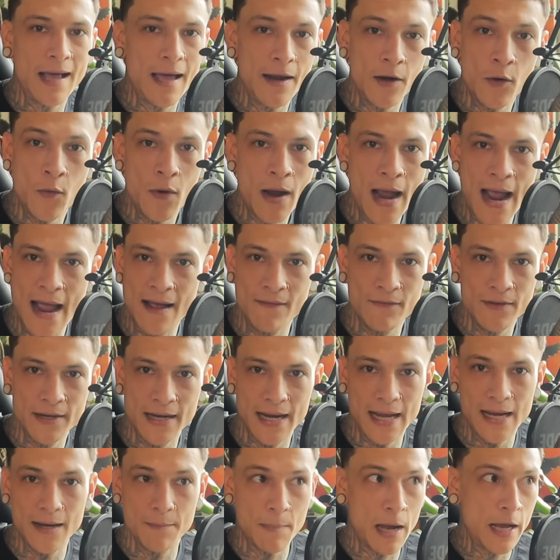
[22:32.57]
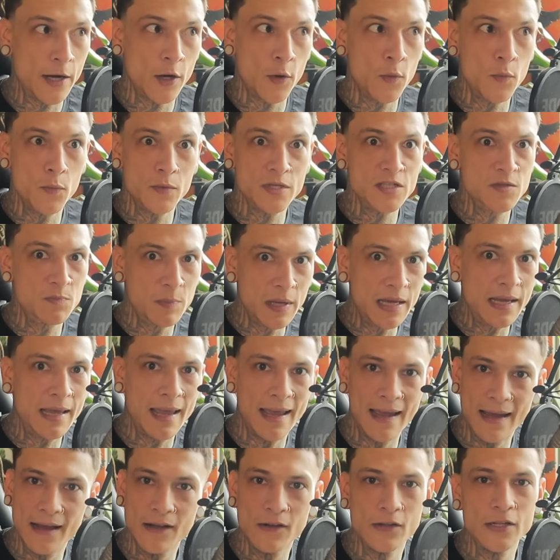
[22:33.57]
I don't have a name. I don't speak
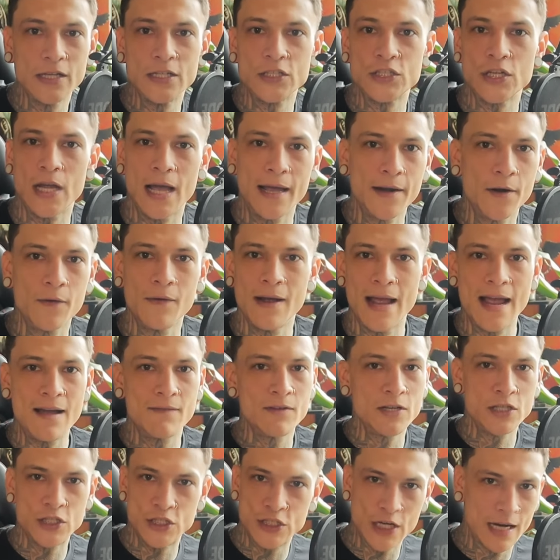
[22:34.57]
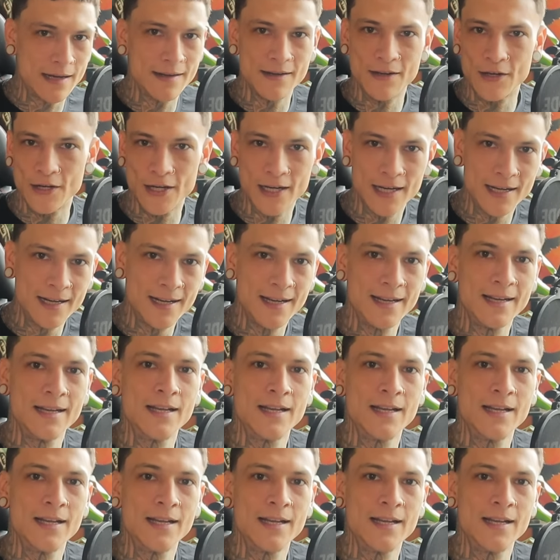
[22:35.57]
English. I don't have a gender.